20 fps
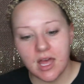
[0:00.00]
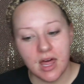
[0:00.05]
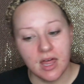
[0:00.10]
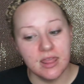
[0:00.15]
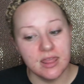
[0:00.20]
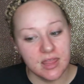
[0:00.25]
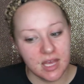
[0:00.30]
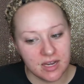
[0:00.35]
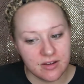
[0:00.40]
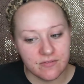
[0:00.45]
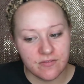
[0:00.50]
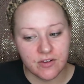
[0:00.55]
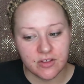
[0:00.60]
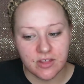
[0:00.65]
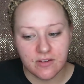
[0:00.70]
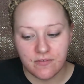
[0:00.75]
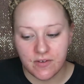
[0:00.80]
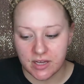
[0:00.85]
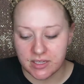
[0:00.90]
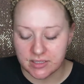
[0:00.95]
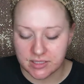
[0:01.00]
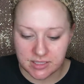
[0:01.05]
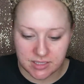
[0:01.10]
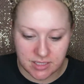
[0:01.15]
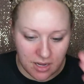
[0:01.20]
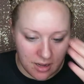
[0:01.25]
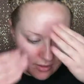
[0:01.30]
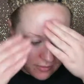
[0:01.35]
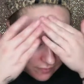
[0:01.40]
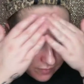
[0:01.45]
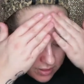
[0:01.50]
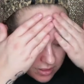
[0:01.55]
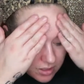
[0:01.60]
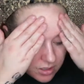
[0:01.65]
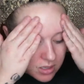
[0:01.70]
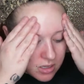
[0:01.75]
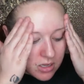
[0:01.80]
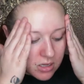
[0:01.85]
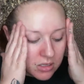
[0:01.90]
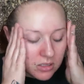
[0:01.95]
And then for the fun stuff.
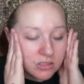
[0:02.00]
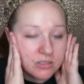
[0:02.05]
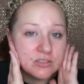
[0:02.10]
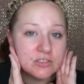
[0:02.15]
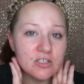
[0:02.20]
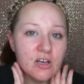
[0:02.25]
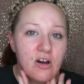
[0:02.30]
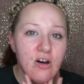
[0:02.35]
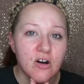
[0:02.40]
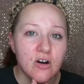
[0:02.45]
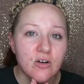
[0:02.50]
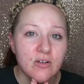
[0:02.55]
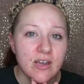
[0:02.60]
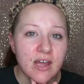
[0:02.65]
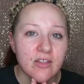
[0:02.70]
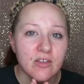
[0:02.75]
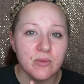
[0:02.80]
So now